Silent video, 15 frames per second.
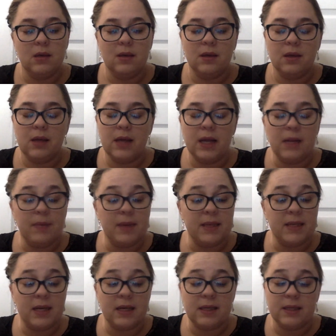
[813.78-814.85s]
And getting my
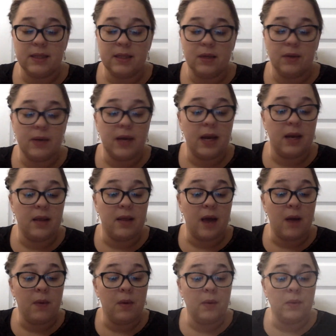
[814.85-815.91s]
daddy to say okay to
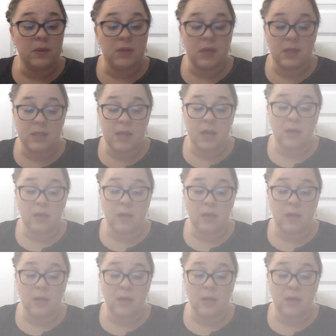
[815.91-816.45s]
that one was going to take a